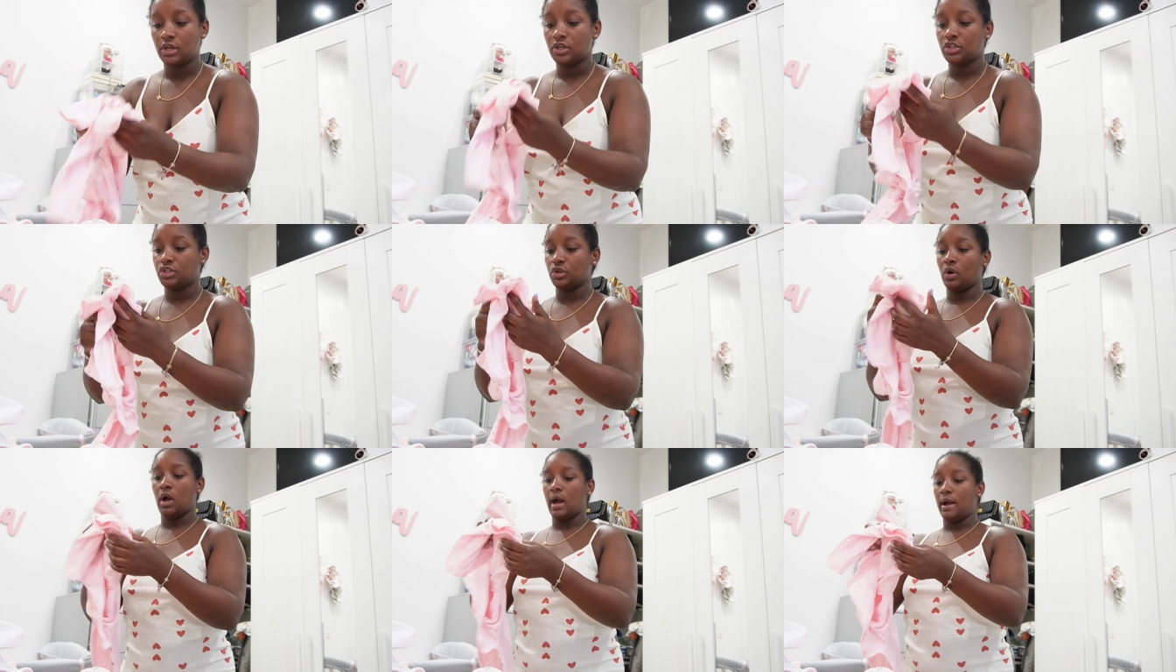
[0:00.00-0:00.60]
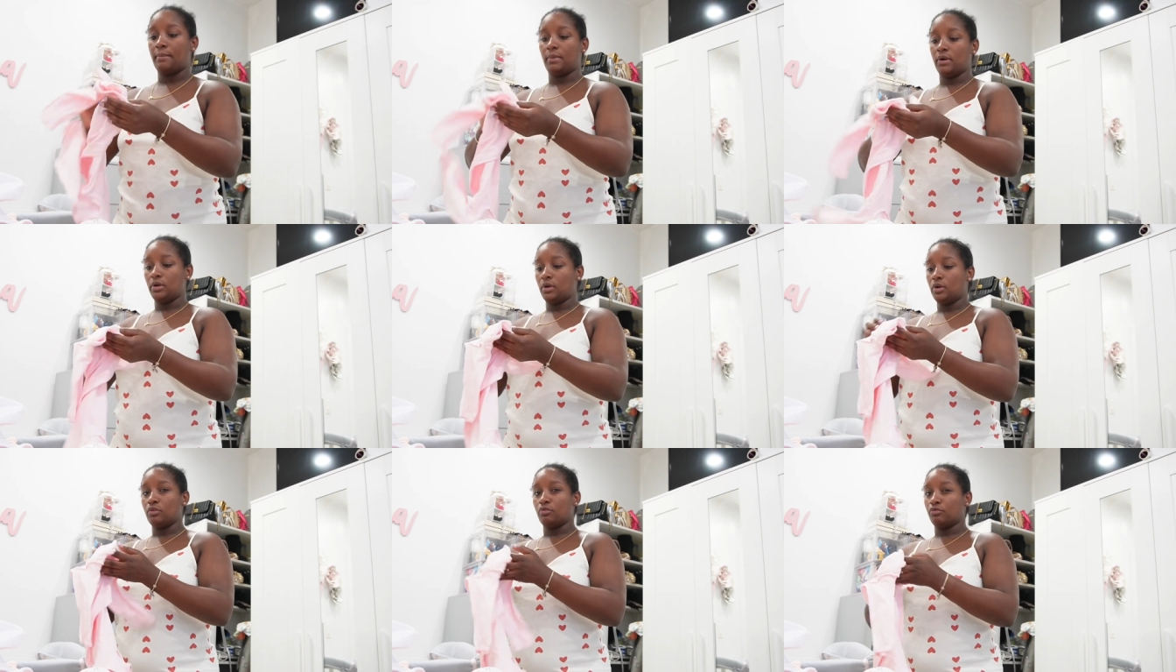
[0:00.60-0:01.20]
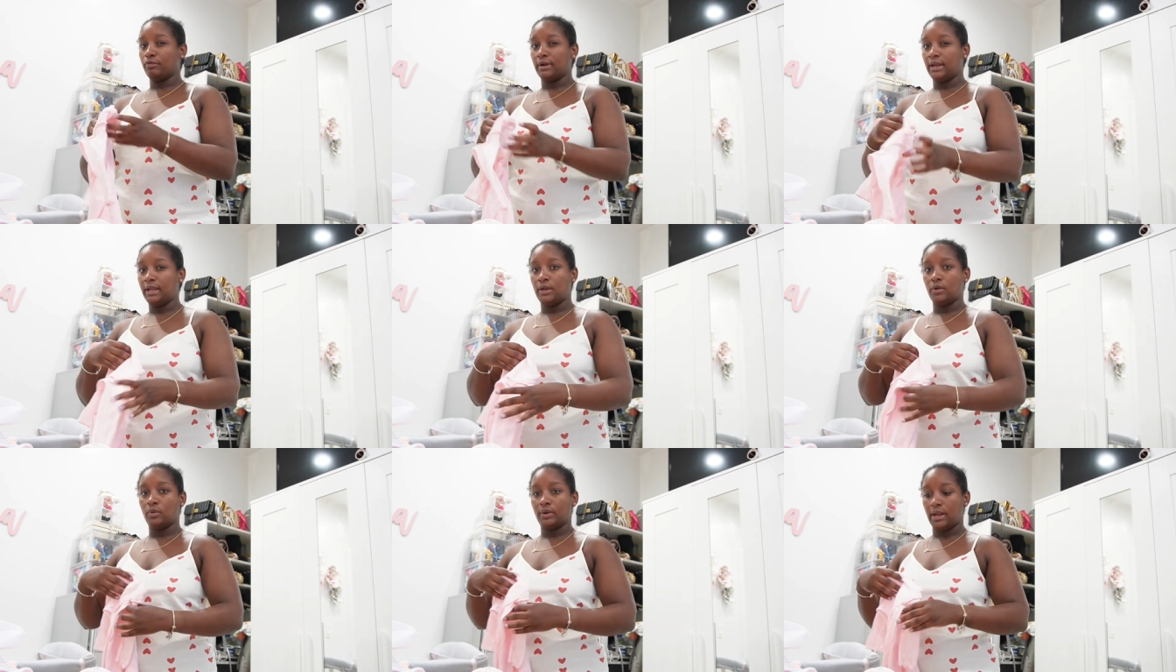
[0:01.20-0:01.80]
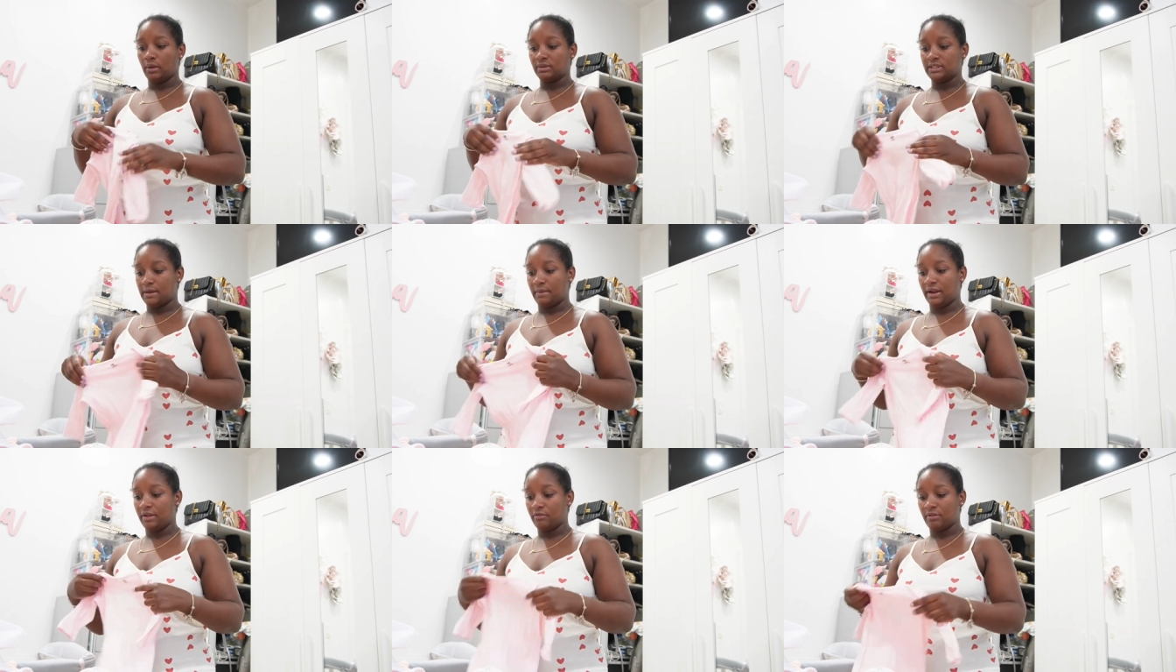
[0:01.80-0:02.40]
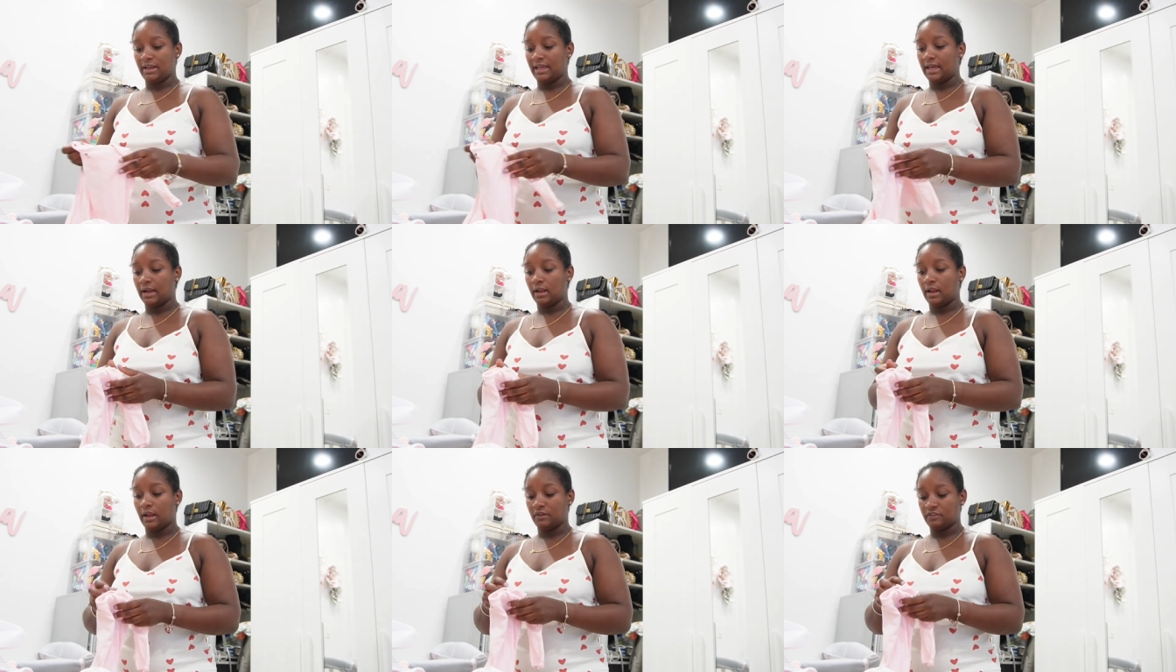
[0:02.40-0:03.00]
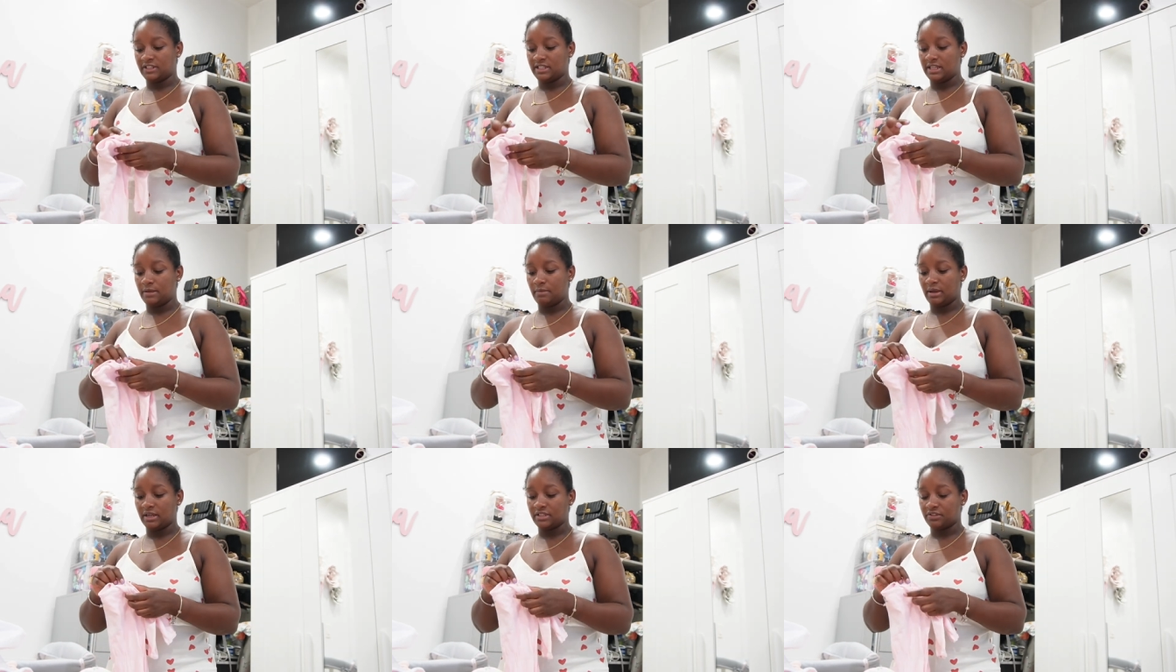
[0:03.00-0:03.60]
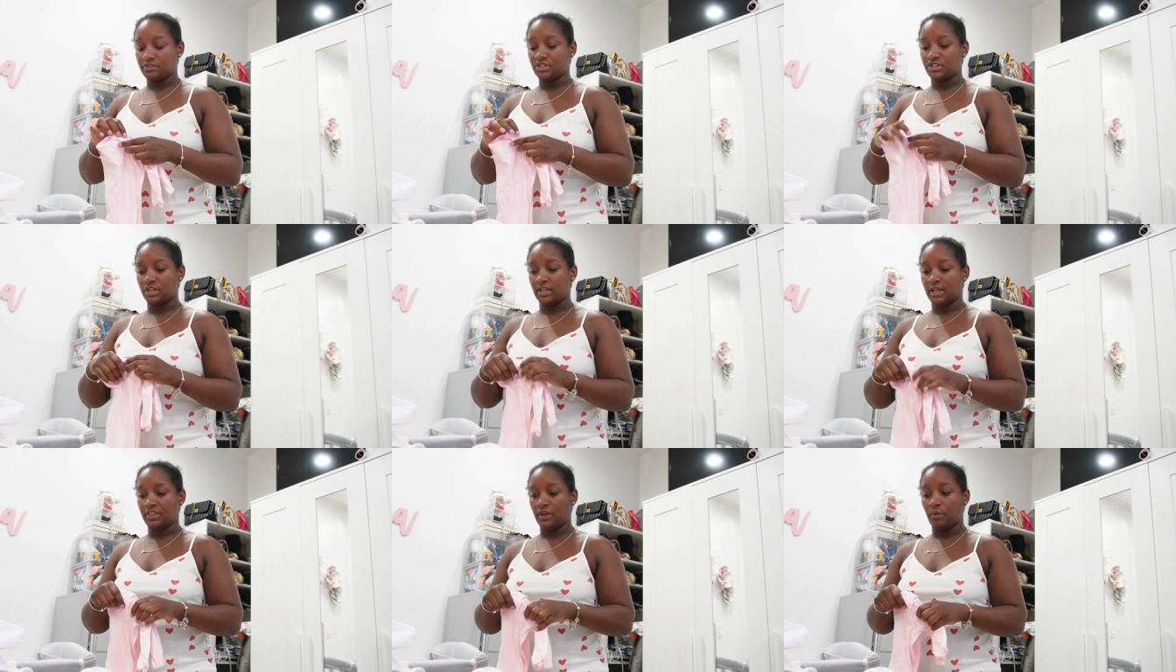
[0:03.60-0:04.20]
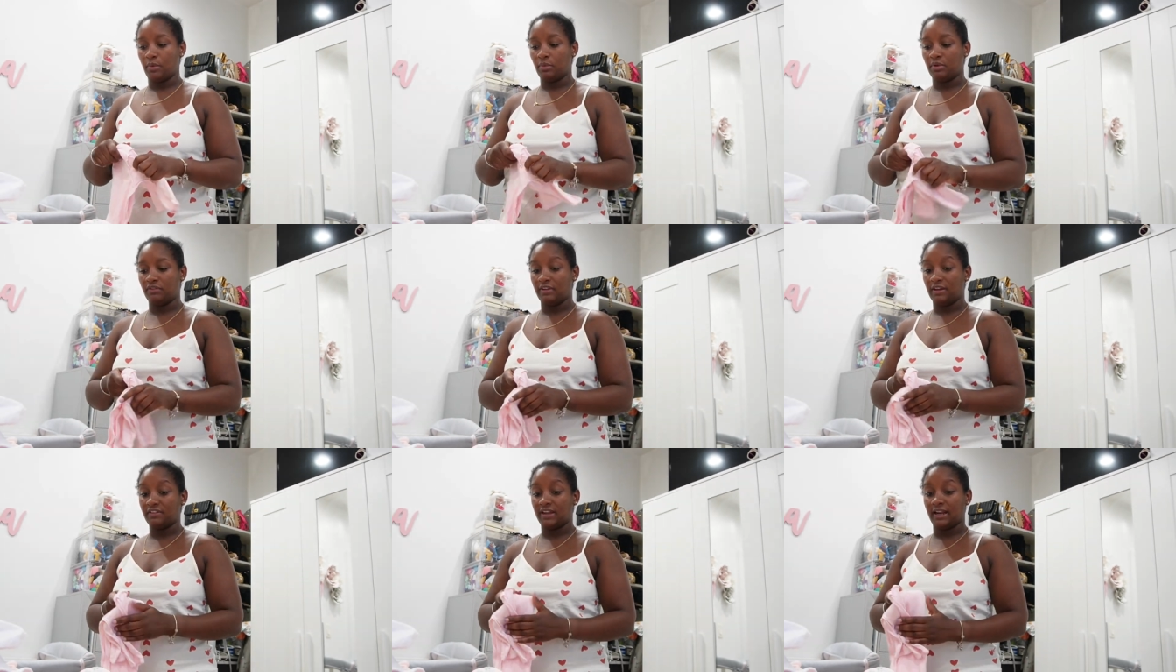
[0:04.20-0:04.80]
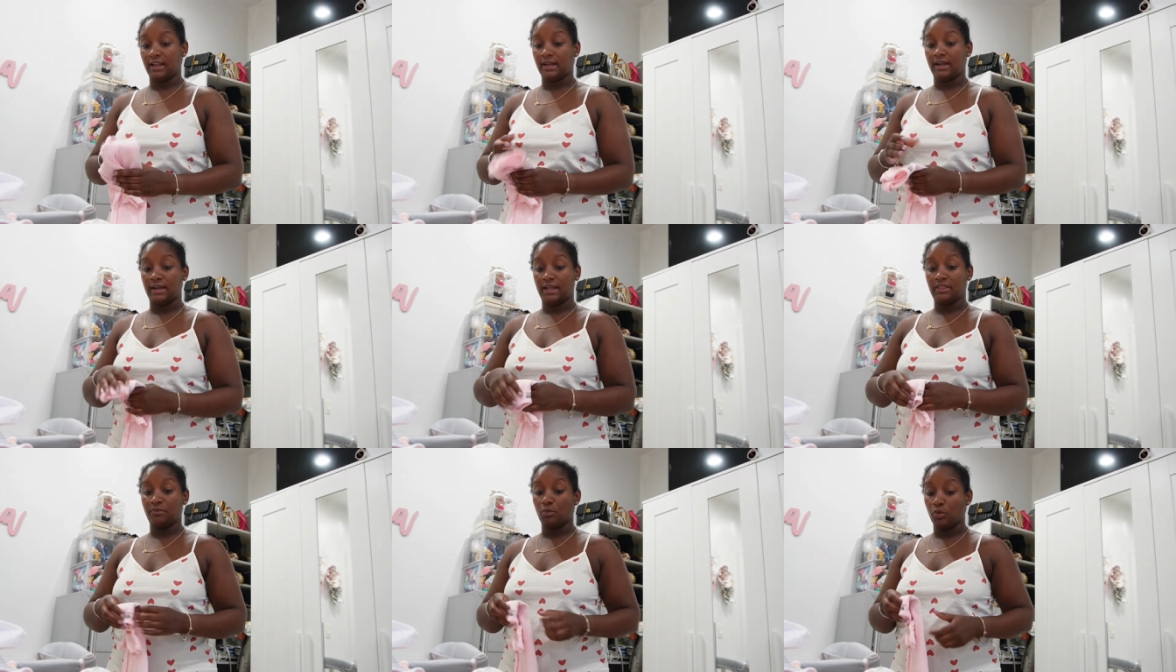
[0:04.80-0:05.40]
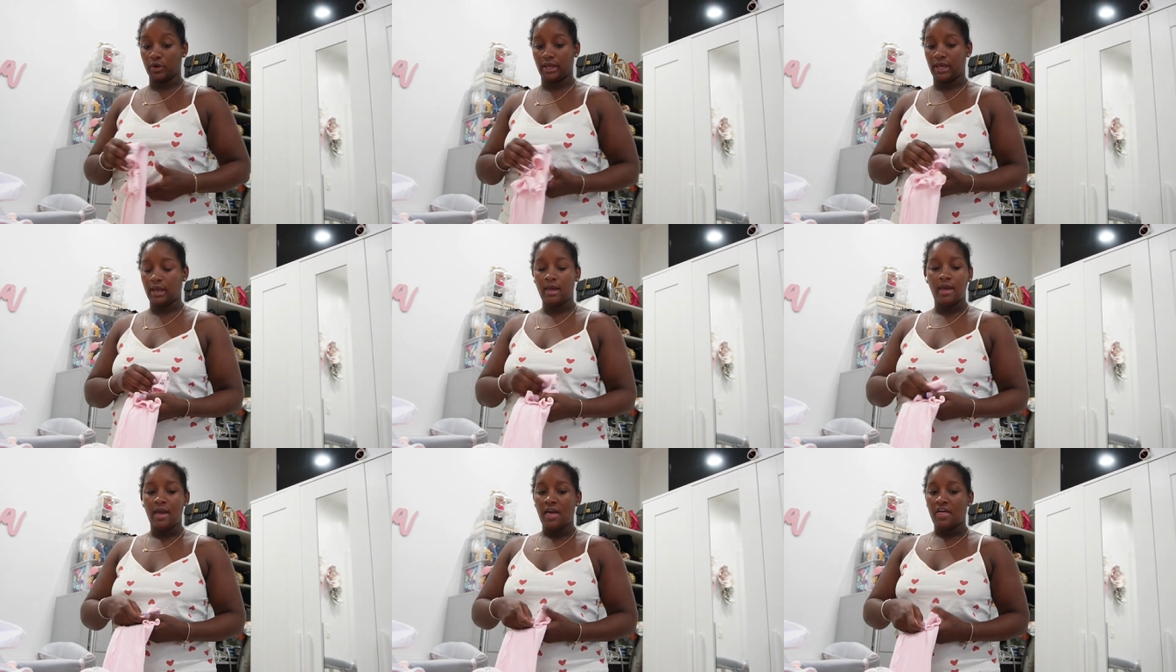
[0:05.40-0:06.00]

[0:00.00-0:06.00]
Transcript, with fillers: So really no downtime. I didn't really get a lot of sleep because originally I thought we would have left Connecticut in the morning.